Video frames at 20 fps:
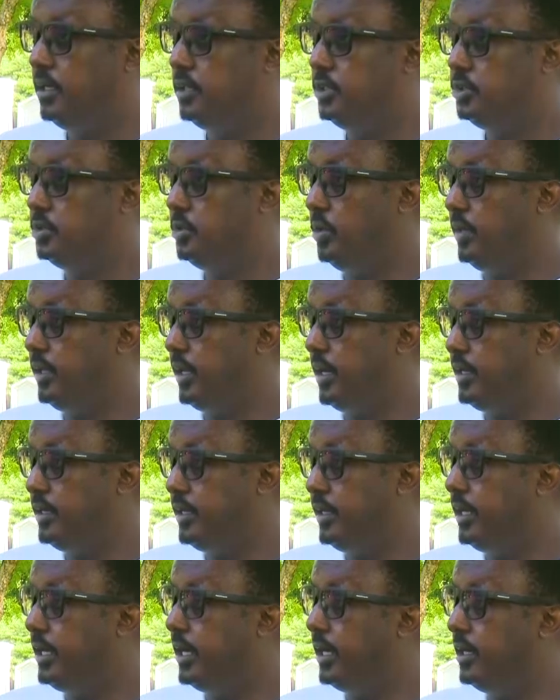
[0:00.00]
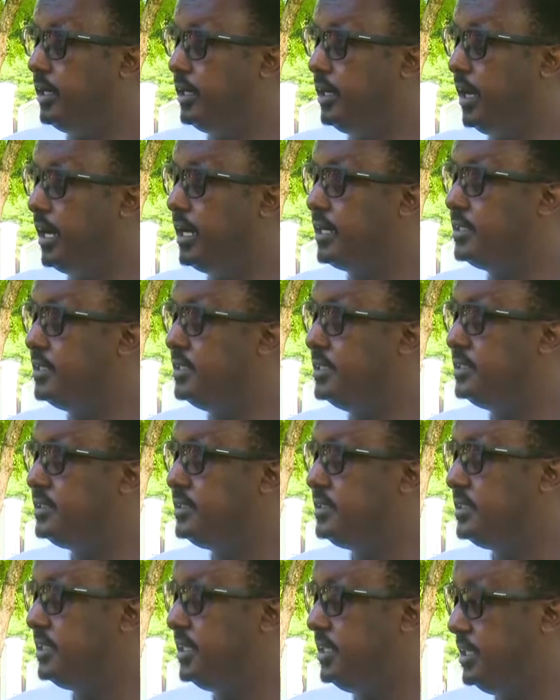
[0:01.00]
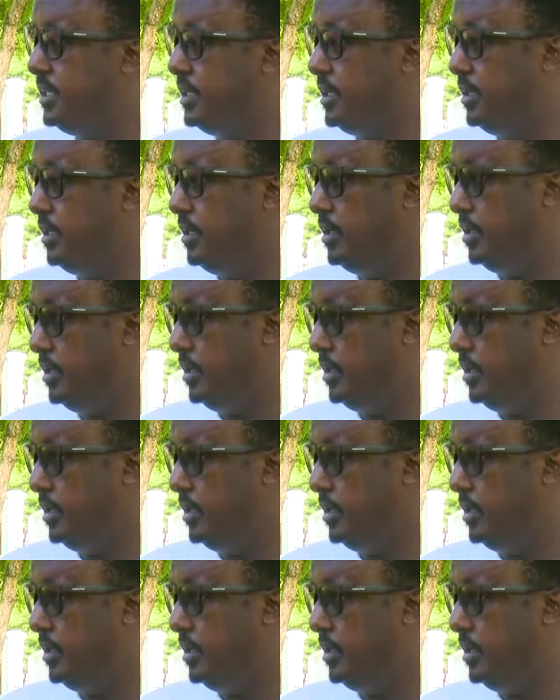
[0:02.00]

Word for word: so that they can at least hear